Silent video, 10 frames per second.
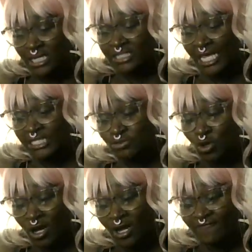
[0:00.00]
Things
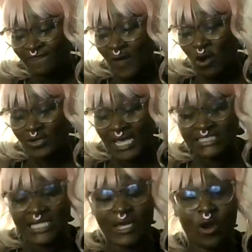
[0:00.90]
will unfold as
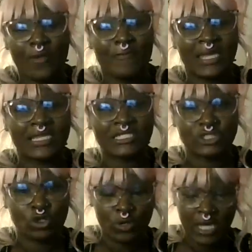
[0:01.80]
they are meant
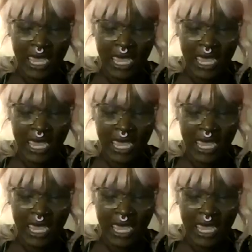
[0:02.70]
to.